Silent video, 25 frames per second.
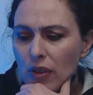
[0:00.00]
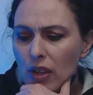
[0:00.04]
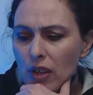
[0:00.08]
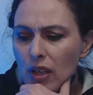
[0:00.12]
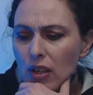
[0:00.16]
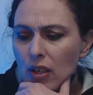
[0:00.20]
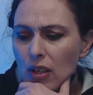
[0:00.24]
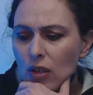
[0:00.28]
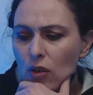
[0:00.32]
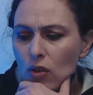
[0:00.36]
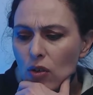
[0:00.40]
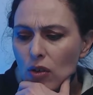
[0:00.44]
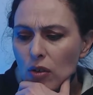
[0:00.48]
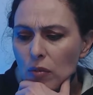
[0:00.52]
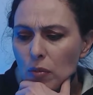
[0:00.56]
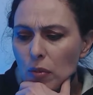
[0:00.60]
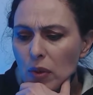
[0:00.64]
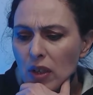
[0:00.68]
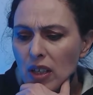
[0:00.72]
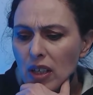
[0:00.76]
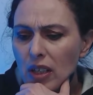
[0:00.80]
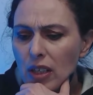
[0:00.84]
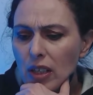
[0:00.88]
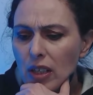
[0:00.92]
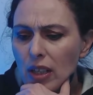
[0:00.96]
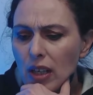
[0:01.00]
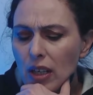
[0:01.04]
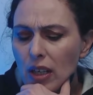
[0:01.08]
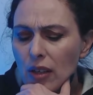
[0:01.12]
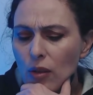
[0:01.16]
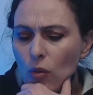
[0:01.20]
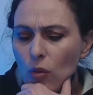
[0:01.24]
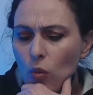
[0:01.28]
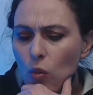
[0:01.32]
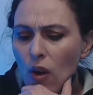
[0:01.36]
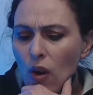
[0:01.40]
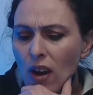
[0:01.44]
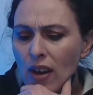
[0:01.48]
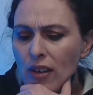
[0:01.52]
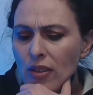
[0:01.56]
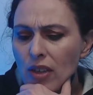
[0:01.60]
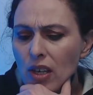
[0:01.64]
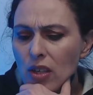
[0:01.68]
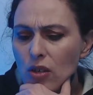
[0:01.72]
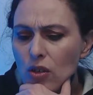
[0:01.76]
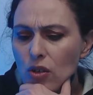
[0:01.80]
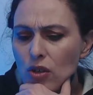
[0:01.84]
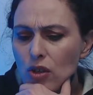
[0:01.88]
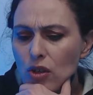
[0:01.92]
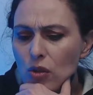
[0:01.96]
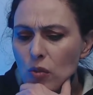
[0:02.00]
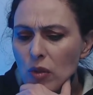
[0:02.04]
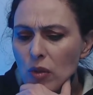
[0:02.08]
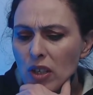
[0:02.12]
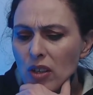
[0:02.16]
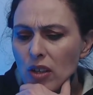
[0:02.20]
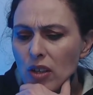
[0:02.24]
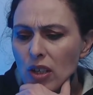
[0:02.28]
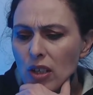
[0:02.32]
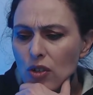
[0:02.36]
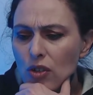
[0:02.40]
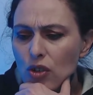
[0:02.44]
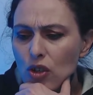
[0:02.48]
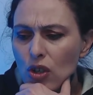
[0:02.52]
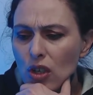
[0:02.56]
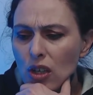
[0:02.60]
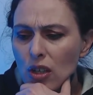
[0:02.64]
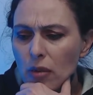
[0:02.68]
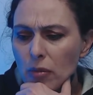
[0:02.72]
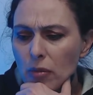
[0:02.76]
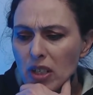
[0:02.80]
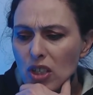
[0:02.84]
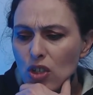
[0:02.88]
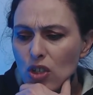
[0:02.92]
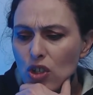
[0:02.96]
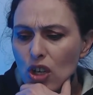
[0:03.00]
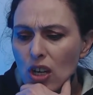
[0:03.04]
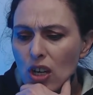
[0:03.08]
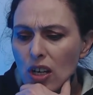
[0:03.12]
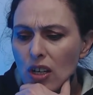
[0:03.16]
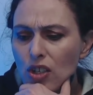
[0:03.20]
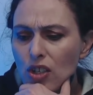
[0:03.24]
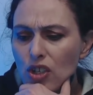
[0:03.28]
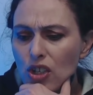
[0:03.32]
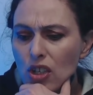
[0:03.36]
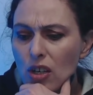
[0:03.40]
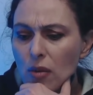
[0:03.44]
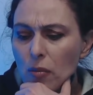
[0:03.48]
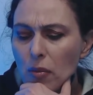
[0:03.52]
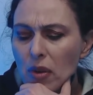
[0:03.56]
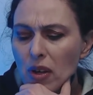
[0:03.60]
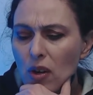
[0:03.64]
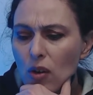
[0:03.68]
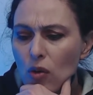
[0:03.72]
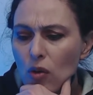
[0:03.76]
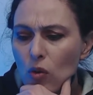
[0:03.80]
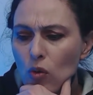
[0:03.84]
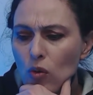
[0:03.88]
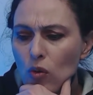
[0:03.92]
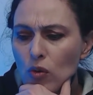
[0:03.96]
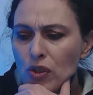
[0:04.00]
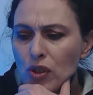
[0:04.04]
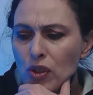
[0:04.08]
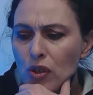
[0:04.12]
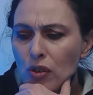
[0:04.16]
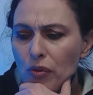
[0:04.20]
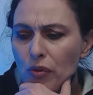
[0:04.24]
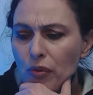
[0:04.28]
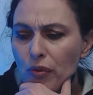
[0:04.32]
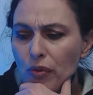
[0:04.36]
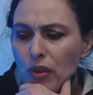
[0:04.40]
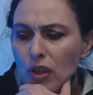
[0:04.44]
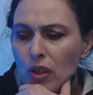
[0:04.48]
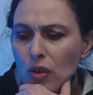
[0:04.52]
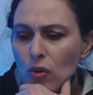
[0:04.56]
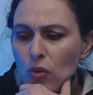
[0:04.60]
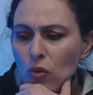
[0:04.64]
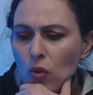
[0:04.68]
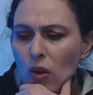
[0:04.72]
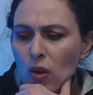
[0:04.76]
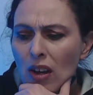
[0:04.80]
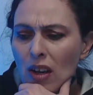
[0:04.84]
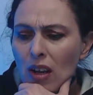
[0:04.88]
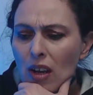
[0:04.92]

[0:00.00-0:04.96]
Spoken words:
and it could be in the way that you're doing things, you're going to be changing it, but I also feel